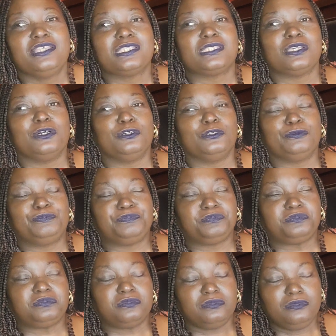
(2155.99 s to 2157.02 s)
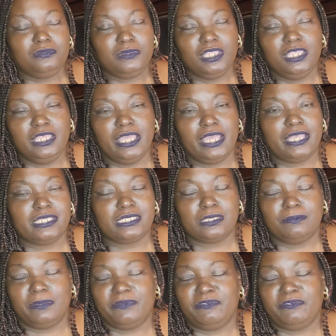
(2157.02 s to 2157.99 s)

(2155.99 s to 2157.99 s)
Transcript: So he asked him